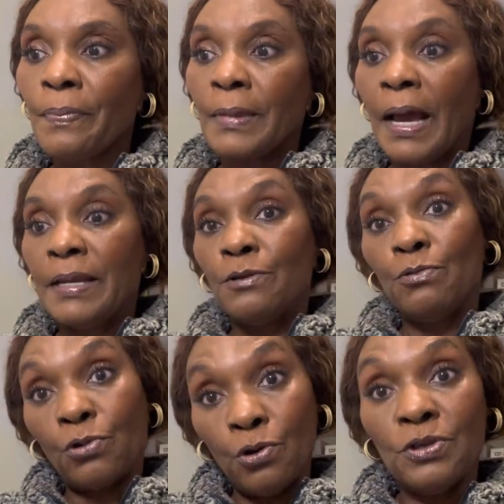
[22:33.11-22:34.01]
and they will
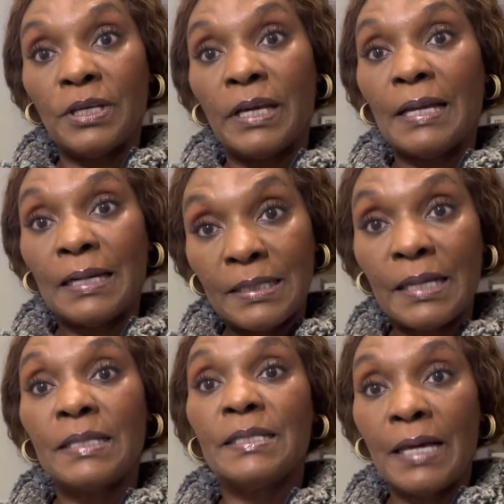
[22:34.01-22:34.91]
close the gate at a
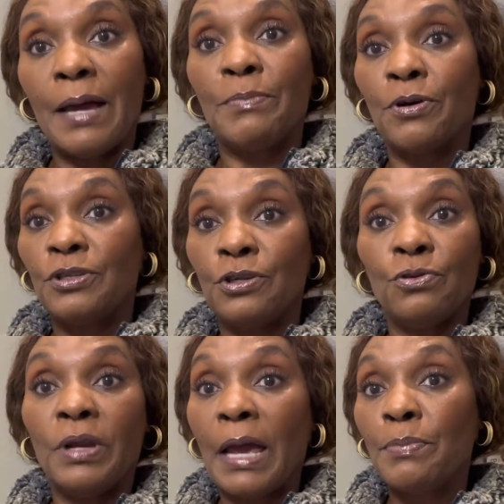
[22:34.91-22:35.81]
certain time, because they
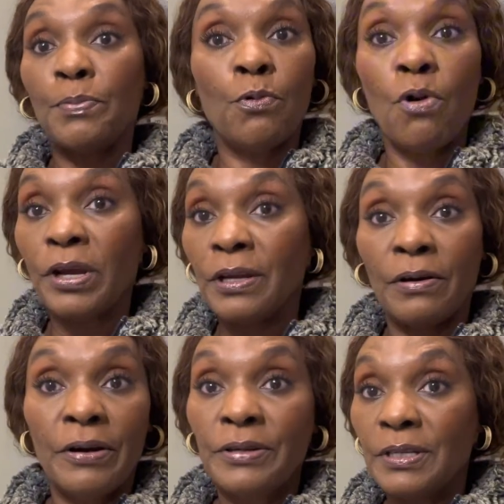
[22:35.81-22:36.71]
don't like people walking
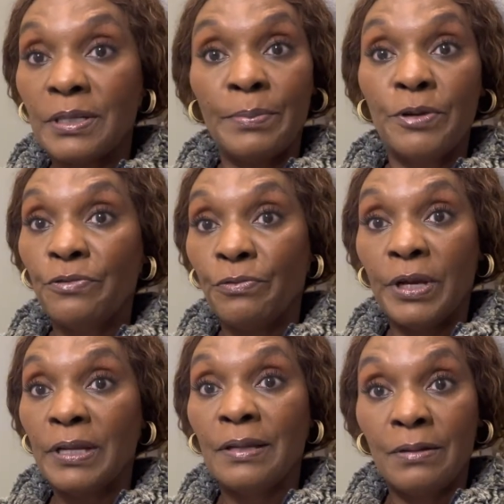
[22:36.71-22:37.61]
around the cemetery
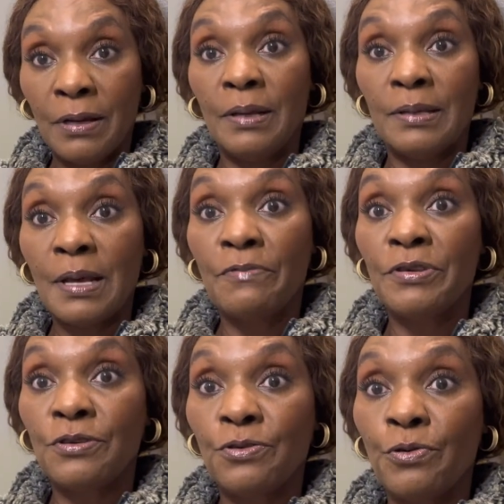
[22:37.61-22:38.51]
when the
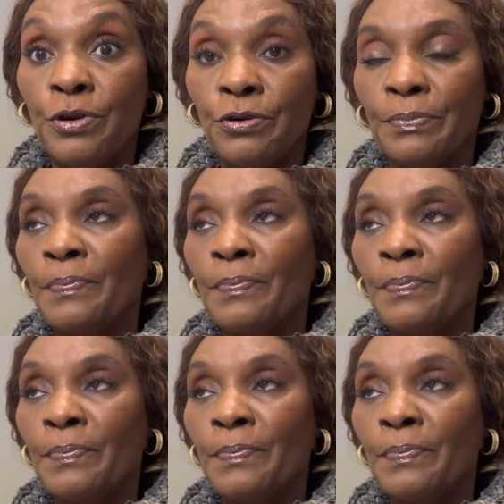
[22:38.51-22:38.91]
service is going on.